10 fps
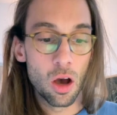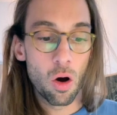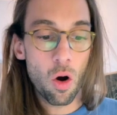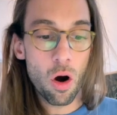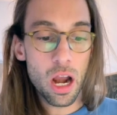
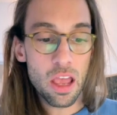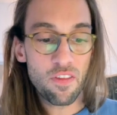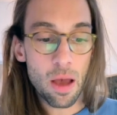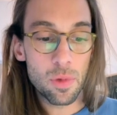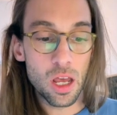or
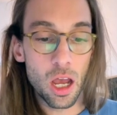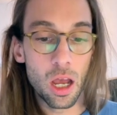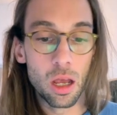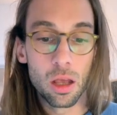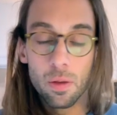if I'm in
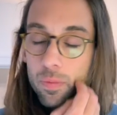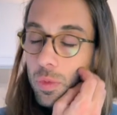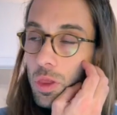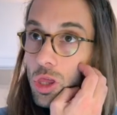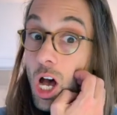a
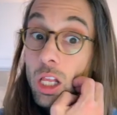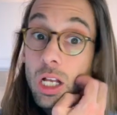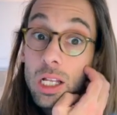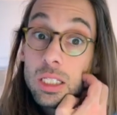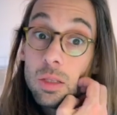
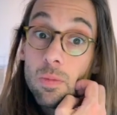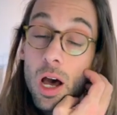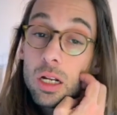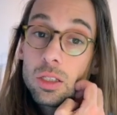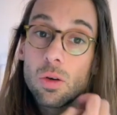non-constant
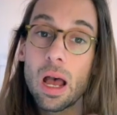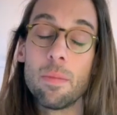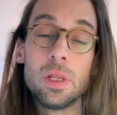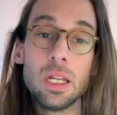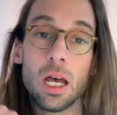model, so
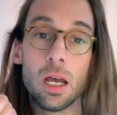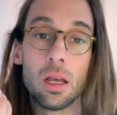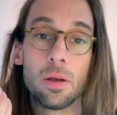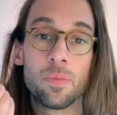I'm in a